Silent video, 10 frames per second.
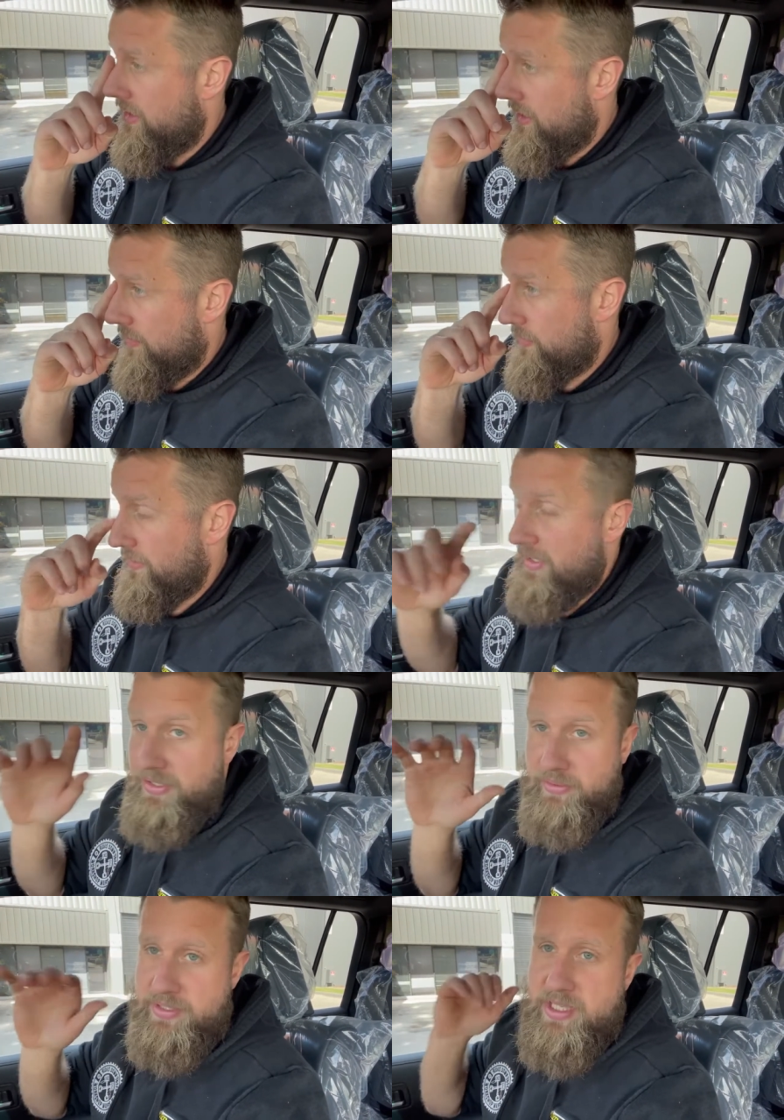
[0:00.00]
What I'm going to do
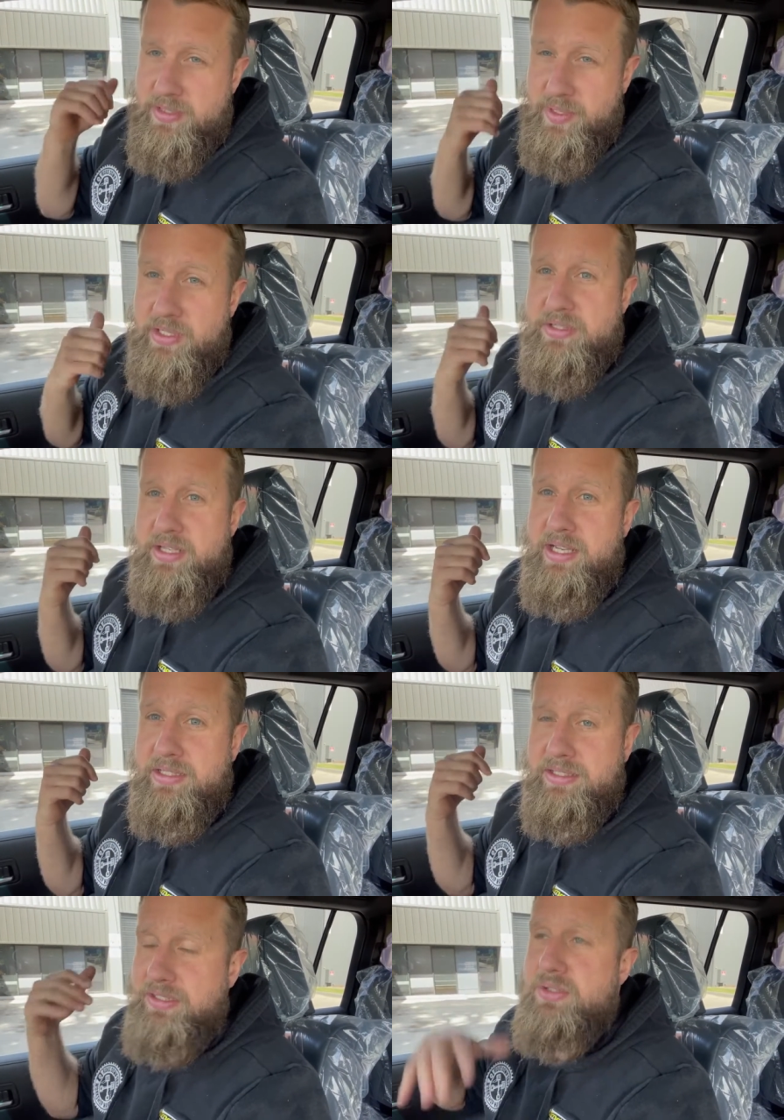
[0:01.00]
is get someone else out
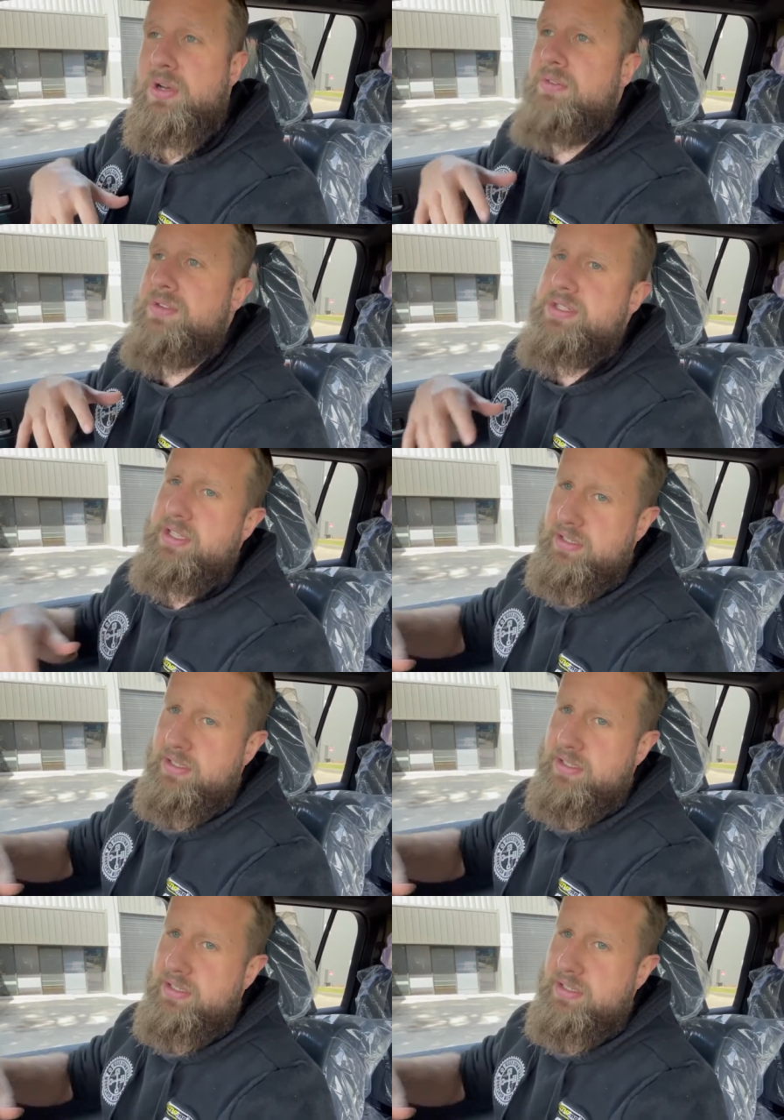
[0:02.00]
in the driver's seat.